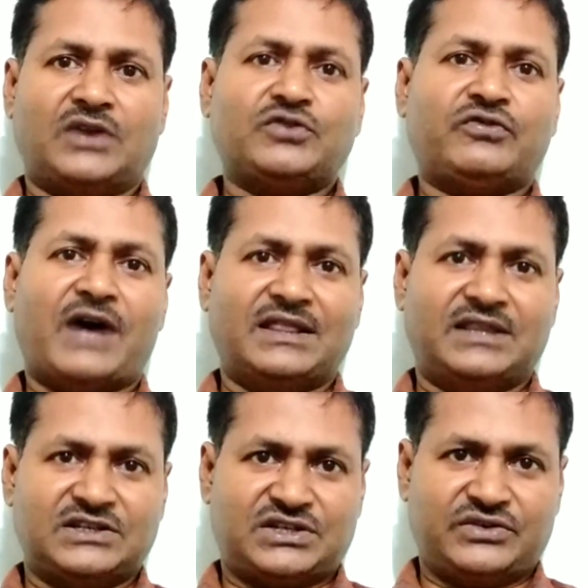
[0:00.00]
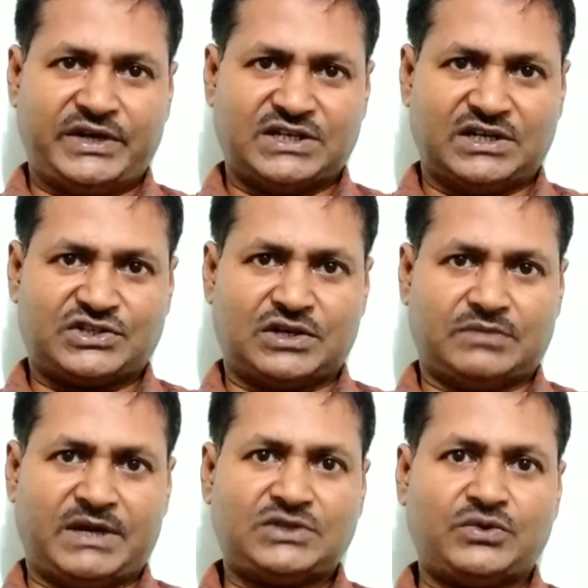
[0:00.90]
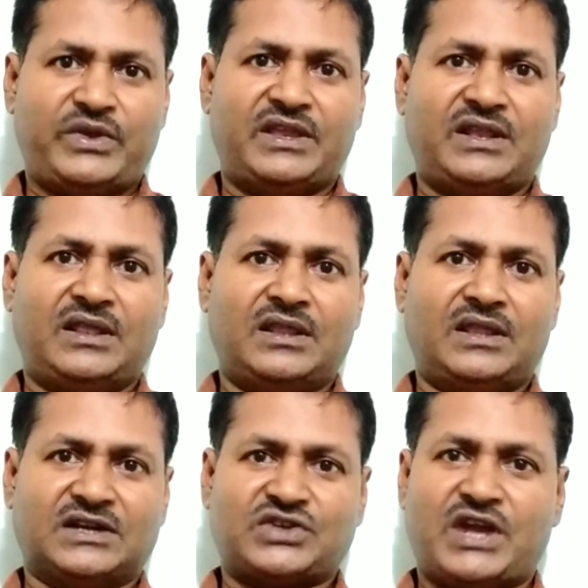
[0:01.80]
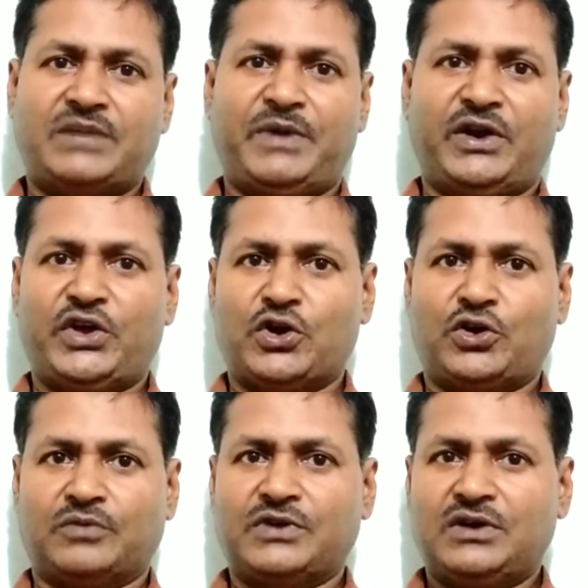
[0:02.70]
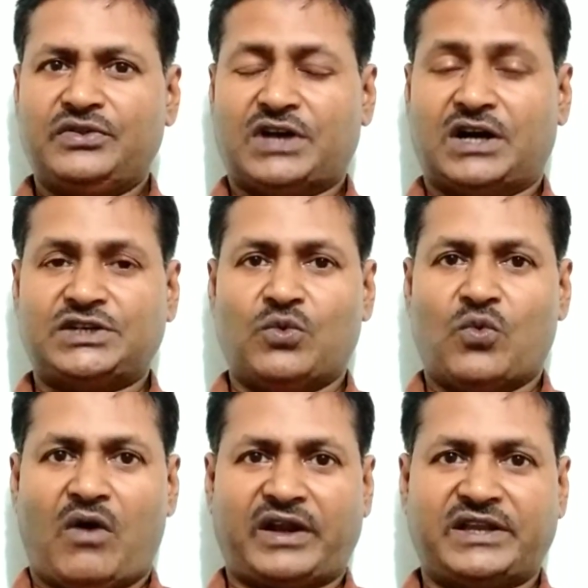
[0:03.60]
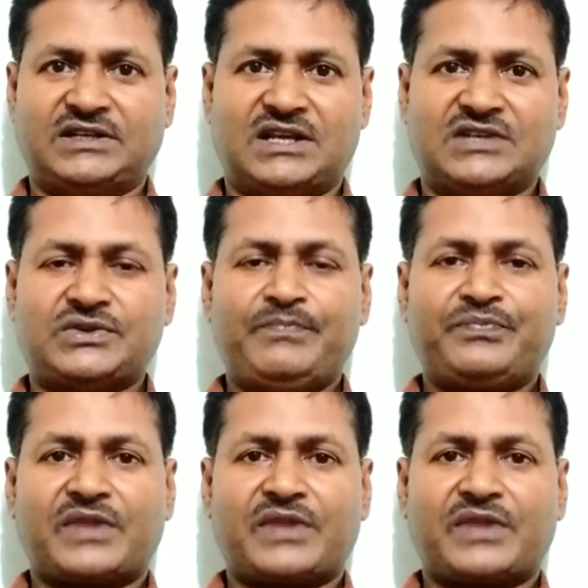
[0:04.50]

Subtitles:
to file the written statement within the said period of 30 working days,